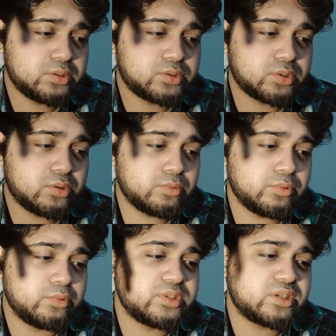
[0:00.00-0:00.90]
So
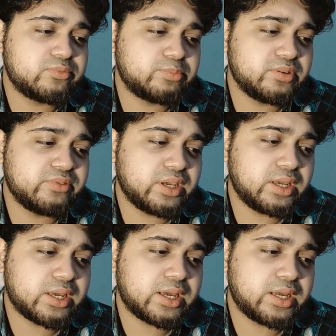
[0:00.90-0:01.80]
Reserve
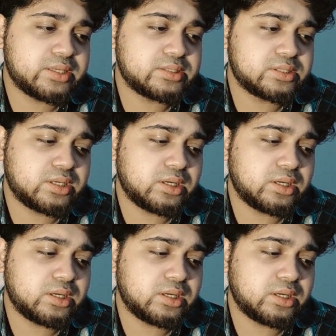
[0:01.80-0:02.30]
Privé has